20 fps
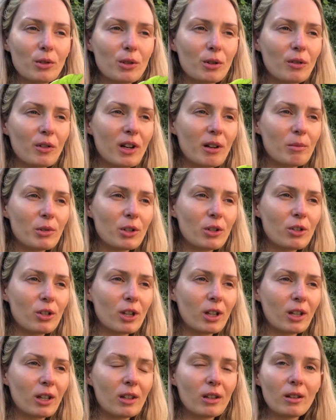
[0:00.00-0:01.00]
Sorry, I'm just
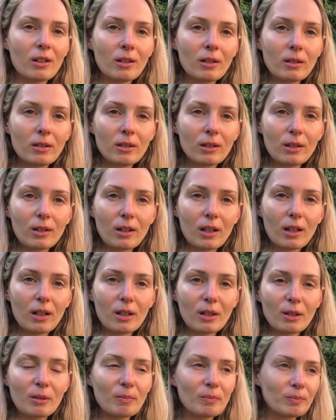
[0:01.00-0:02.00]
checking
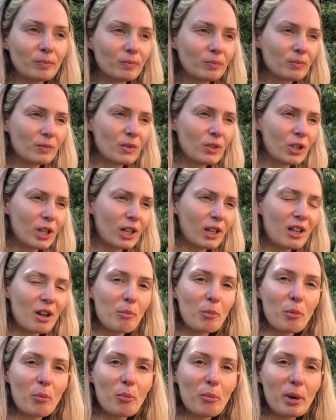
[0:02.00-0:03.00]

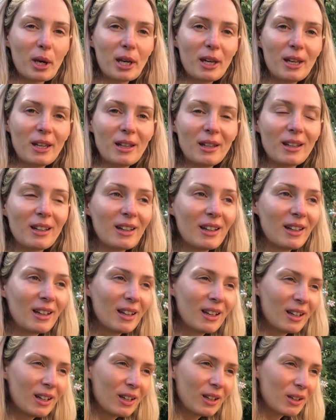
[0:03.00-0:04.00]
up on Biggie
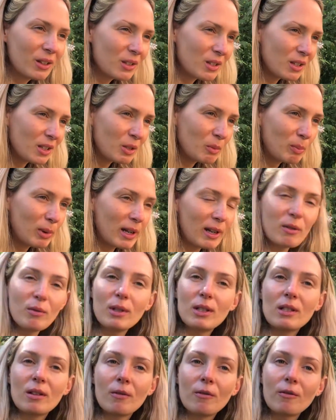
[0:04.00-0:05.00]
because he's playing
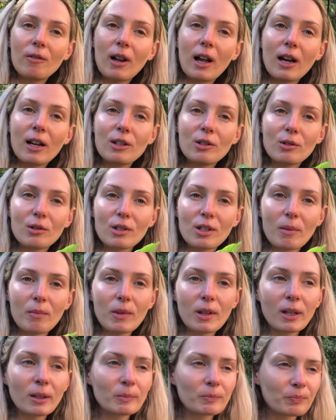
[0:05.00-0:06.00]
with some flies or
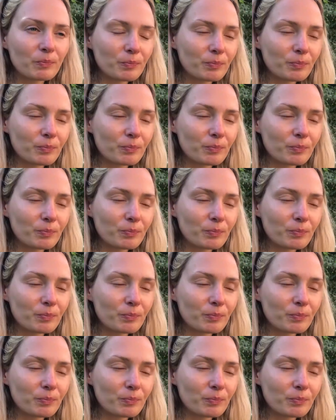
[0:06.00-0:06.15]
something,